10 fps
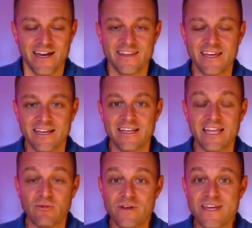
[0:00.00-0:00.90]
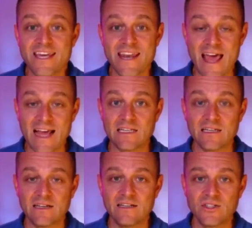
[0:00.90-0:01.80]
and they they reconnect
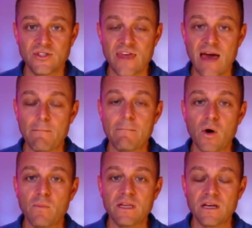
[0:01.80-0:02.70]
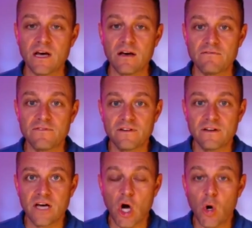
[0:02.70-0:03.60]
to that moment of
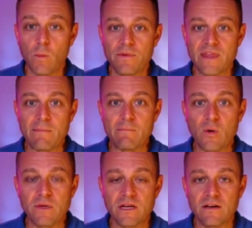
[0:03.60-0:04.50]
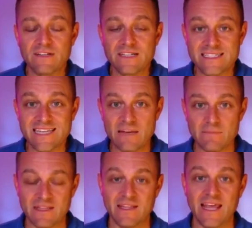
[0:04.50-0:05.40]
hope, that moment of
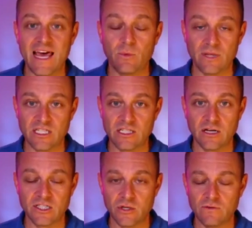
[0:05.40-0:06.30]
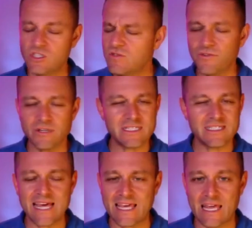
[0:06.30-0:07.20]
excitement that they had when they talked to you, just for a
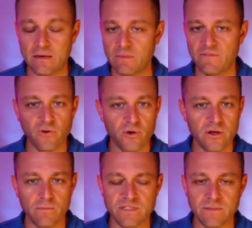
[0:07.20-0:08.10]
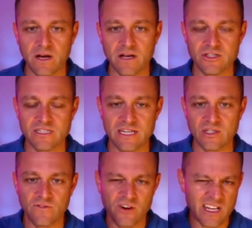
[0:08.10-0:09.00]
second before their subconscious takes
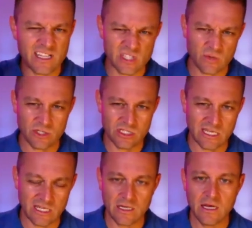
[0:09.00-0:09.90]
over and squishes it.